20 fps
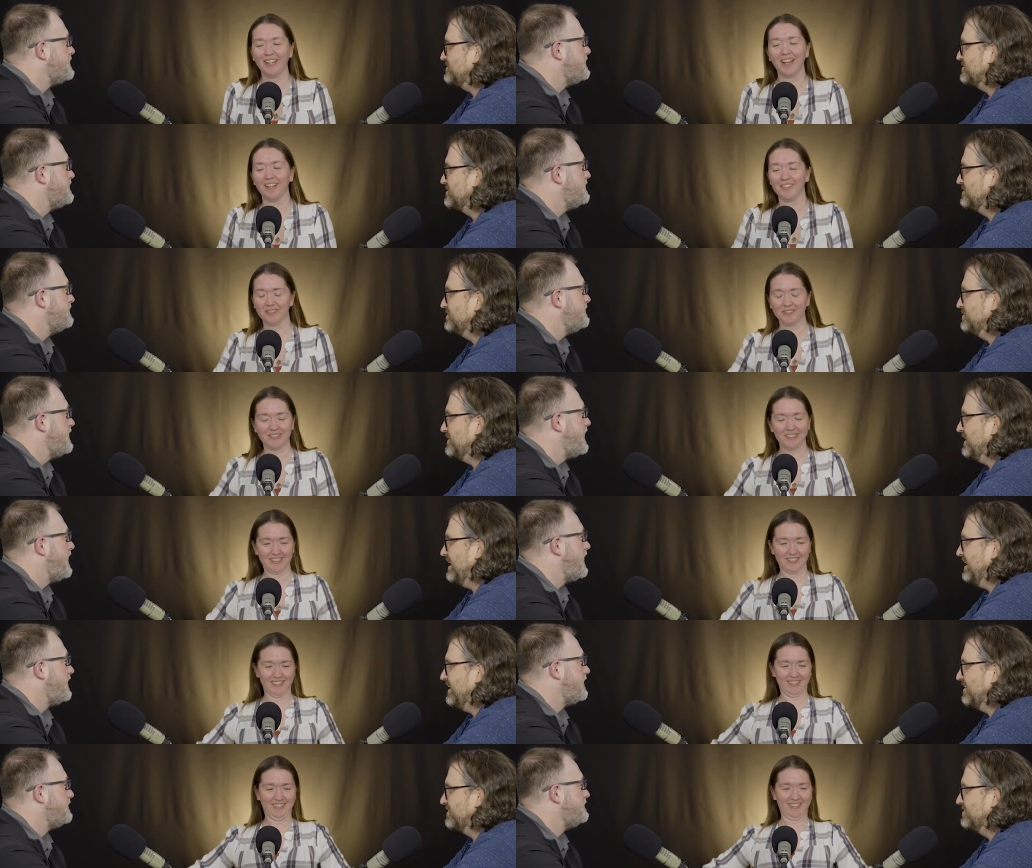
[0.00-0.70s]
Speaker 1: yeah. two,
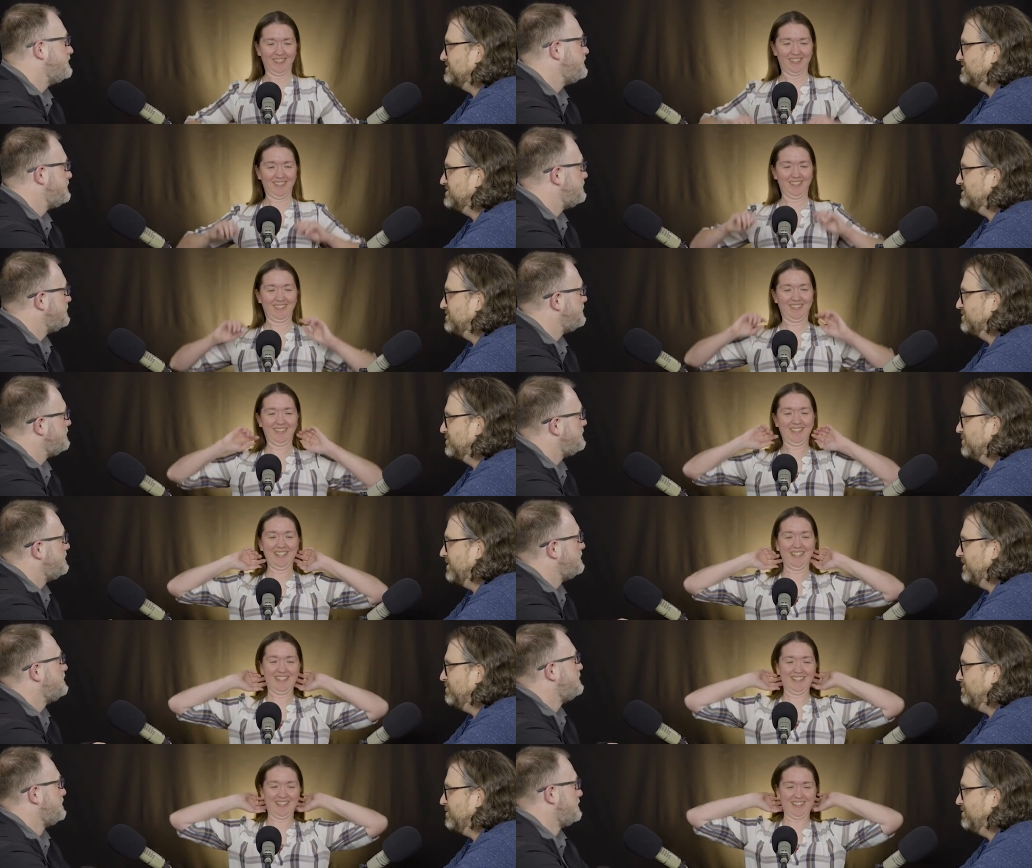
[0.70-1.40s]
yeah, those
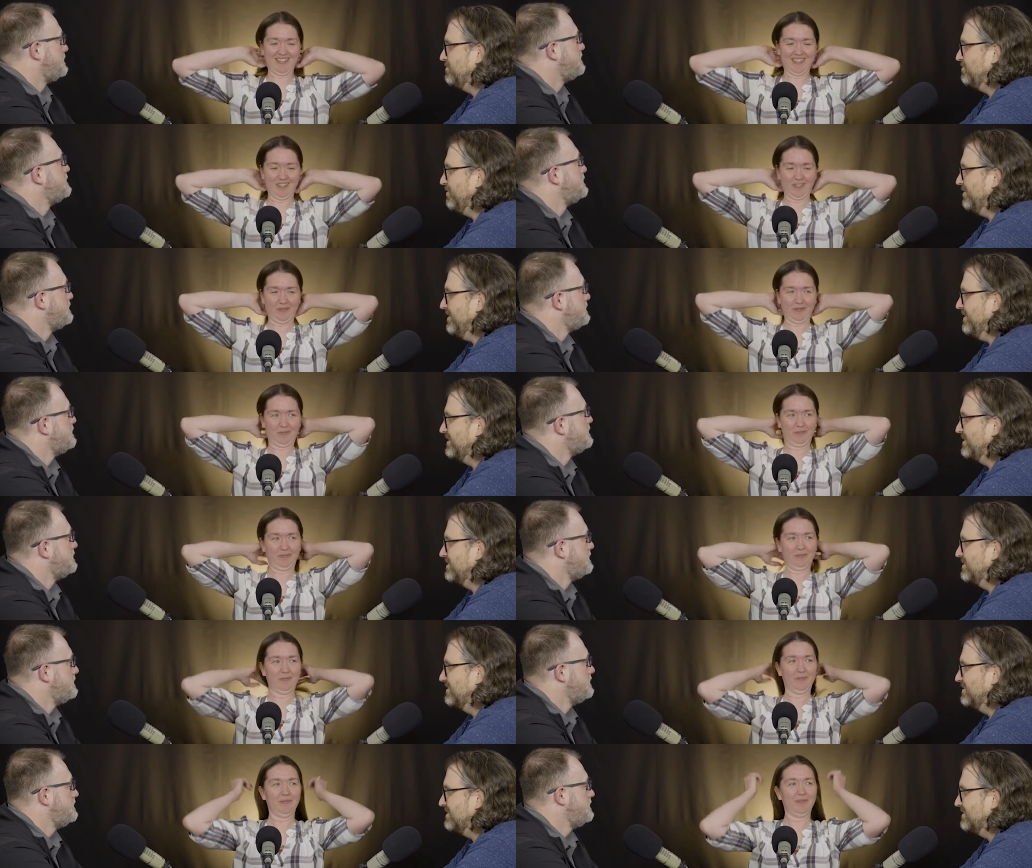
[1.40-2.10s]
two, that'd be
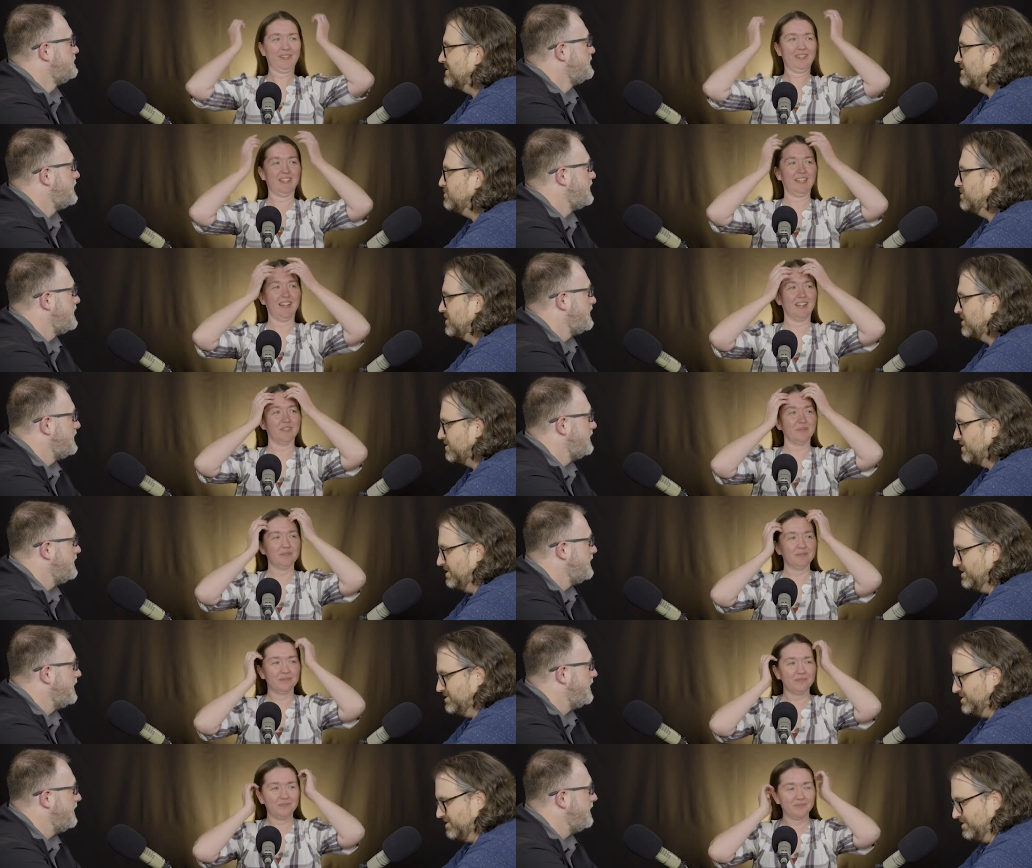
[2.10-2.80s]
fun. That'd yeah. be a
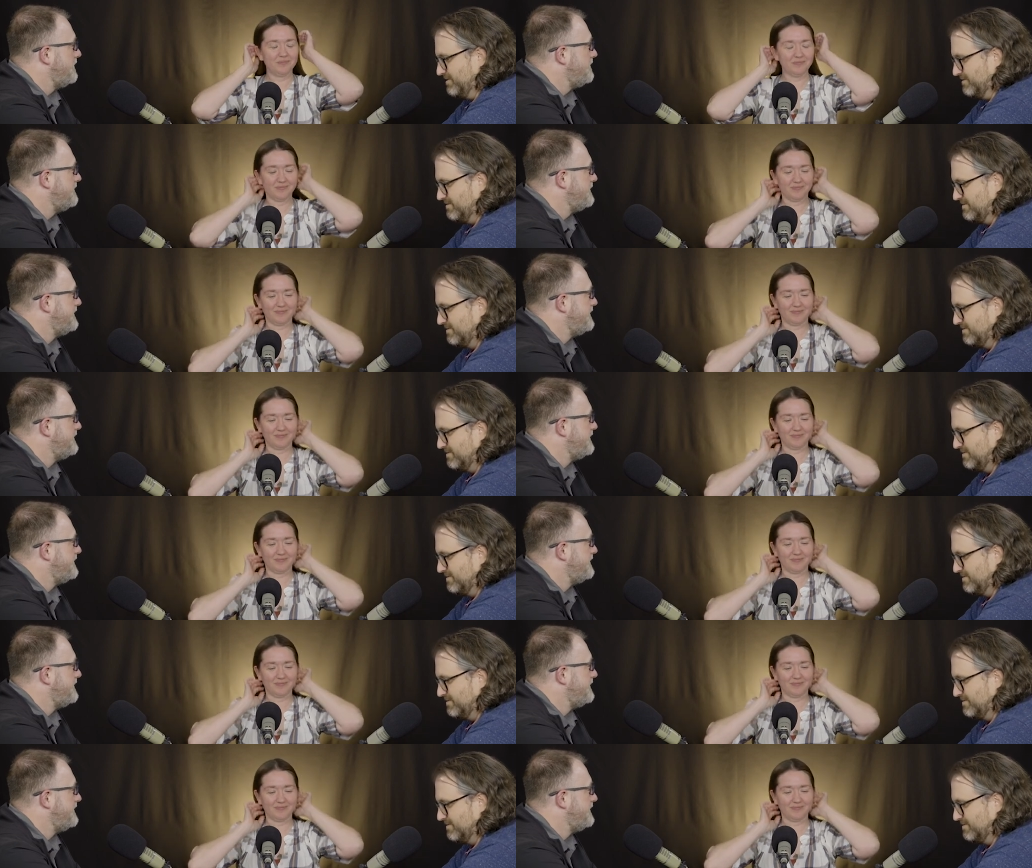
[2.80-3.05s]
great show.